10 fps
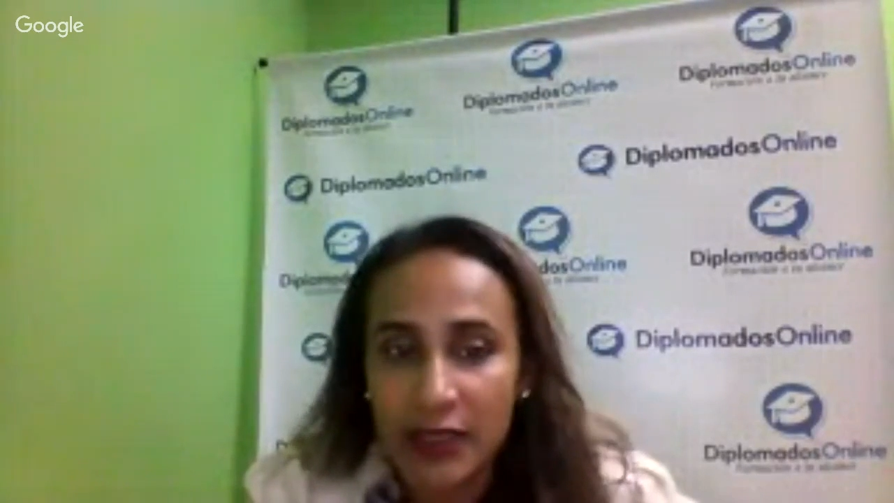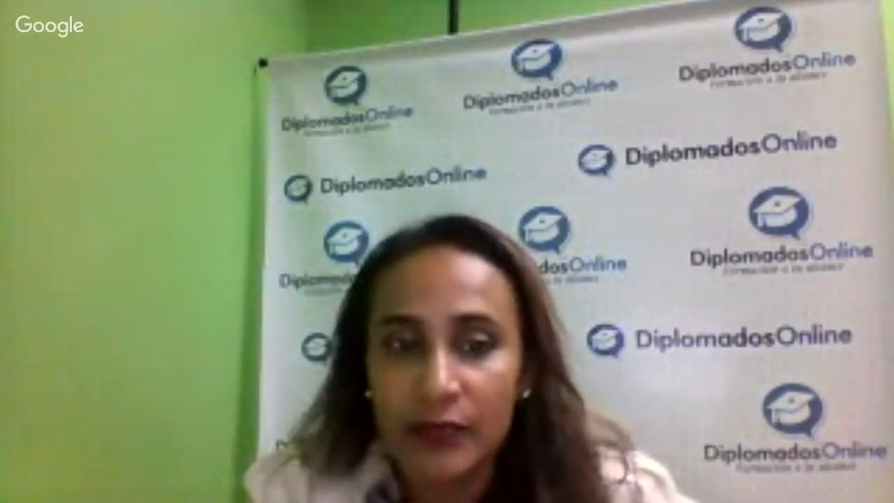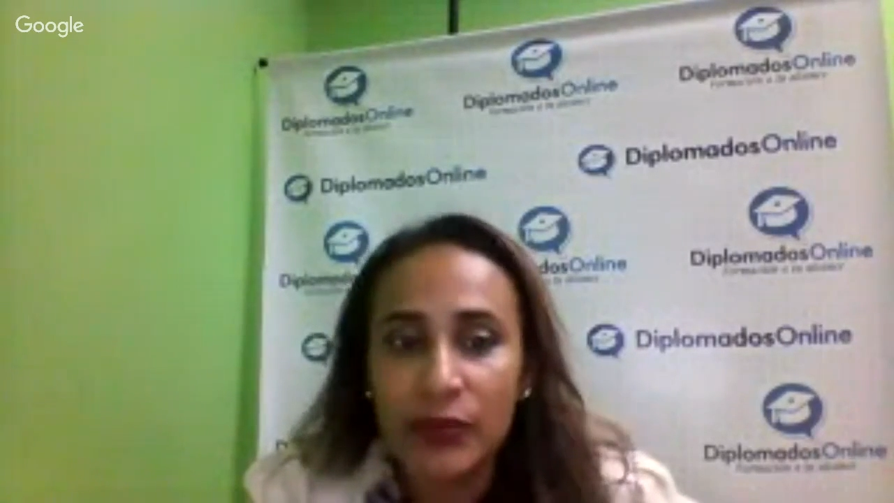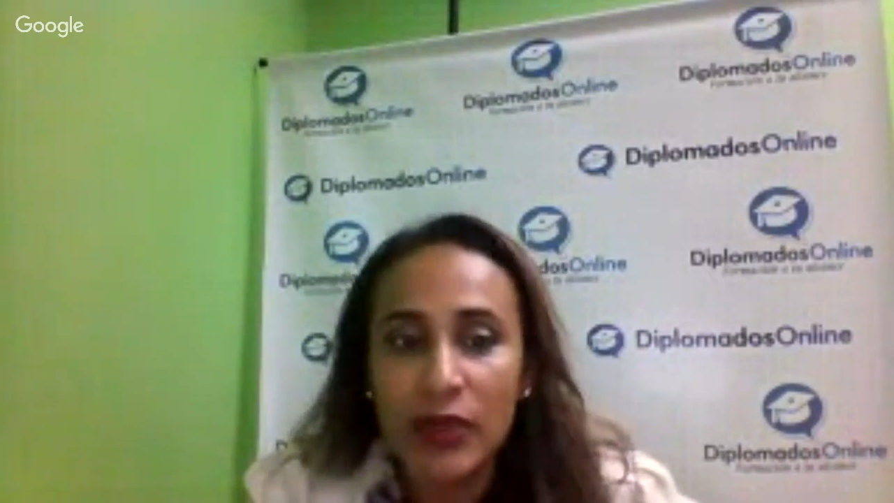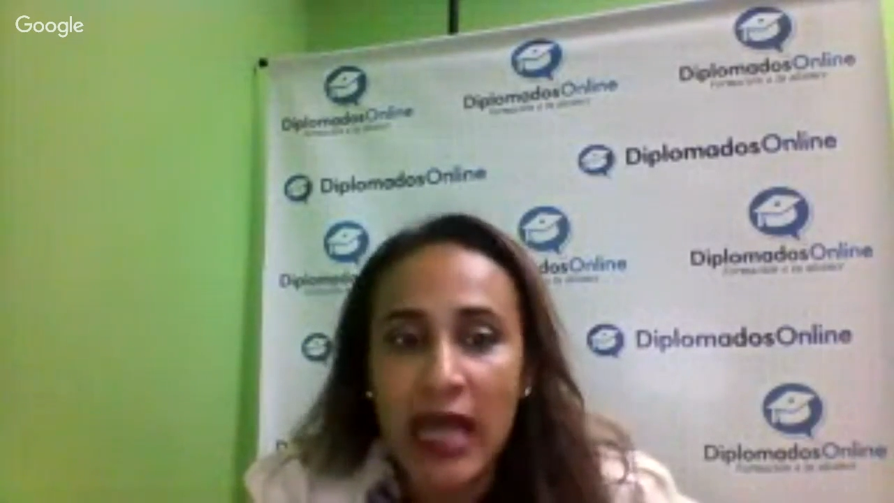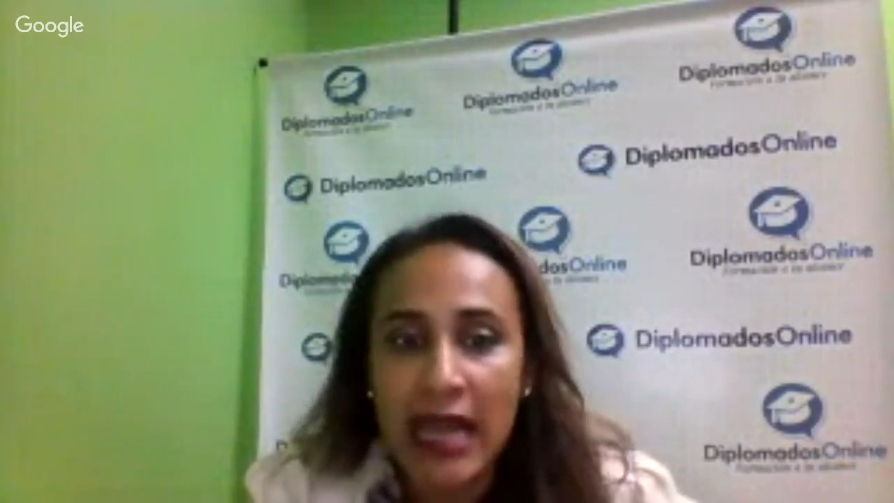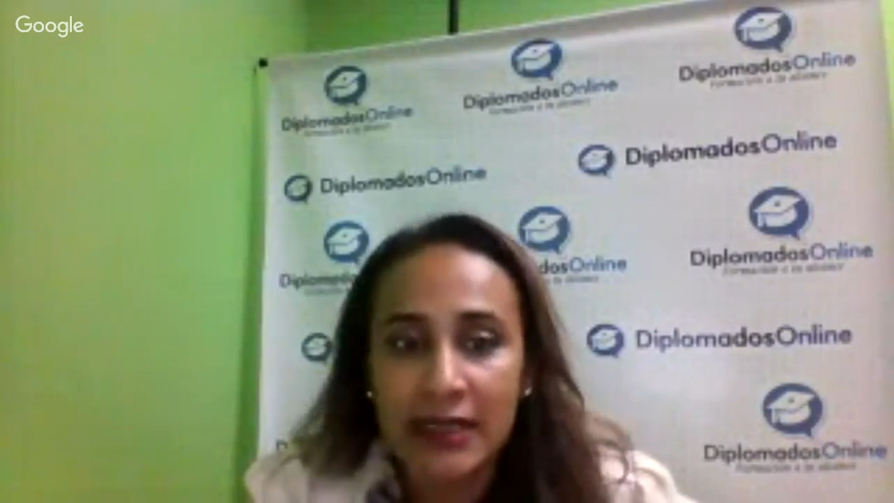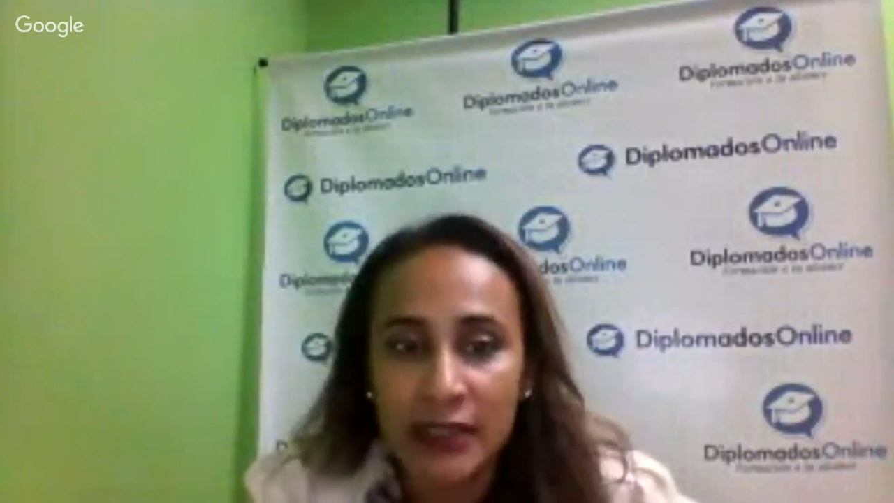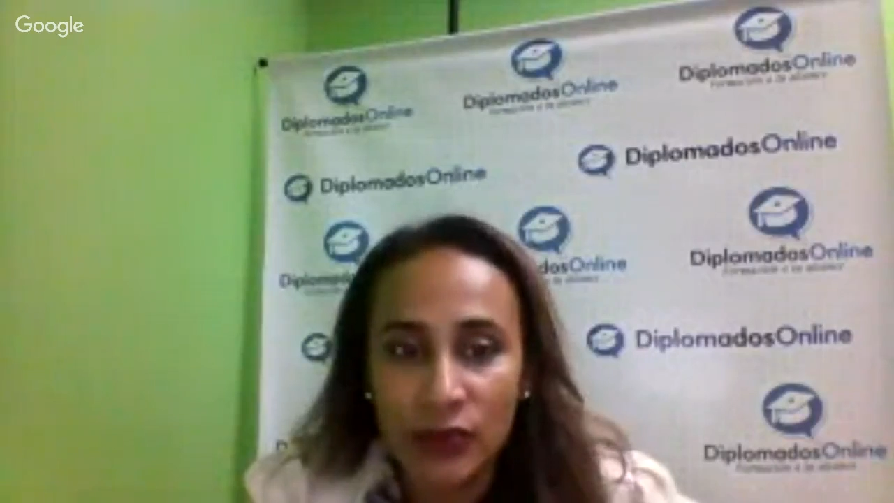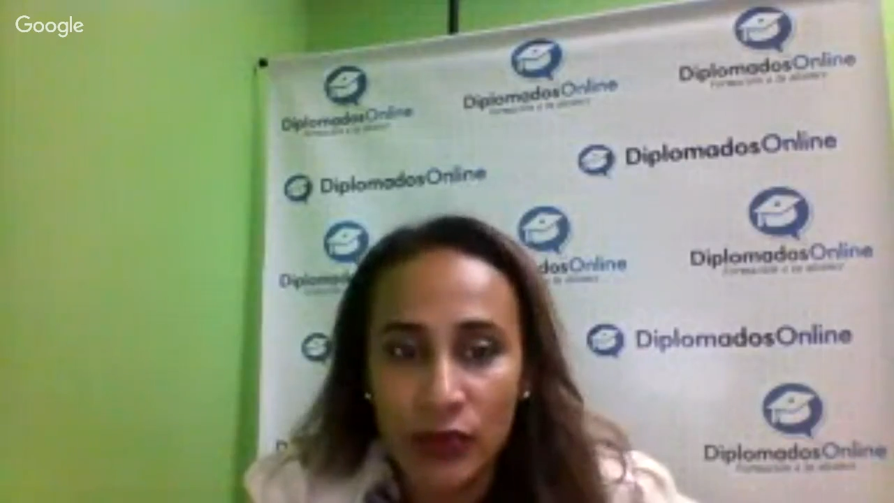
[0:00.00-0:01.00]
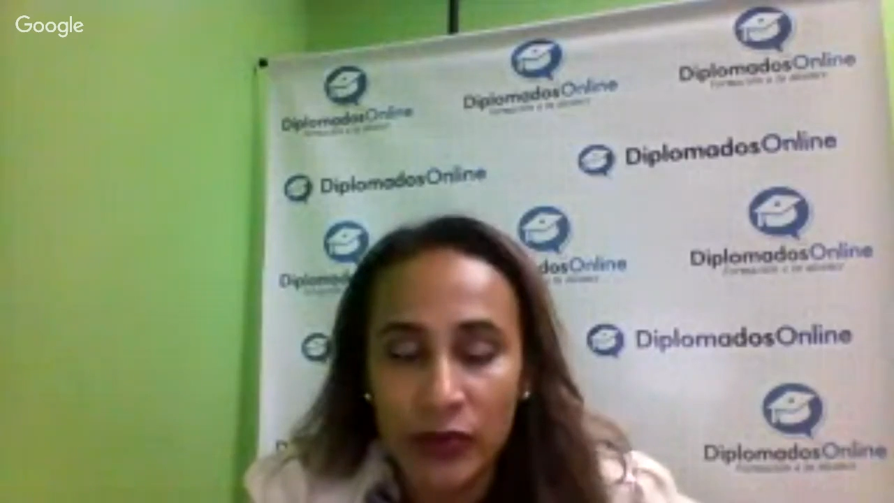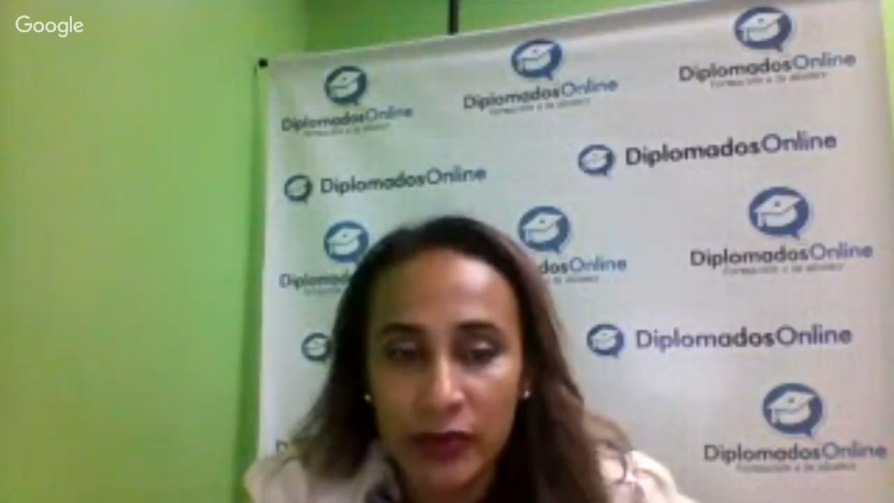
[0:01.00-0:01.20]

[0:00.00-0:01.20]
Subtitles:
For example, at the